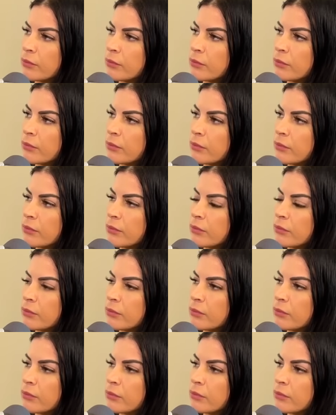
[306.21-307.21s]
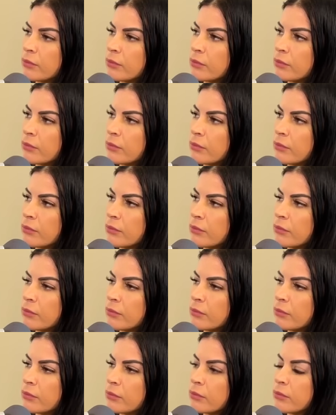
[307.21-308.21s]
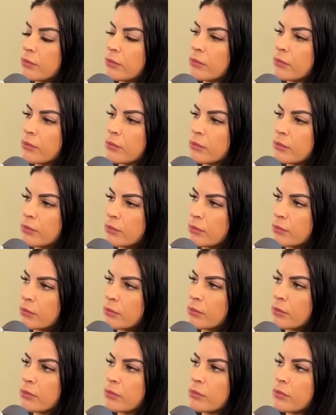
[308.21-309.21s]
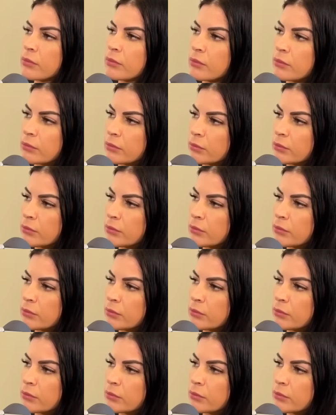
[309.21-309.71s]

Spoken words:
The person shown says nothing.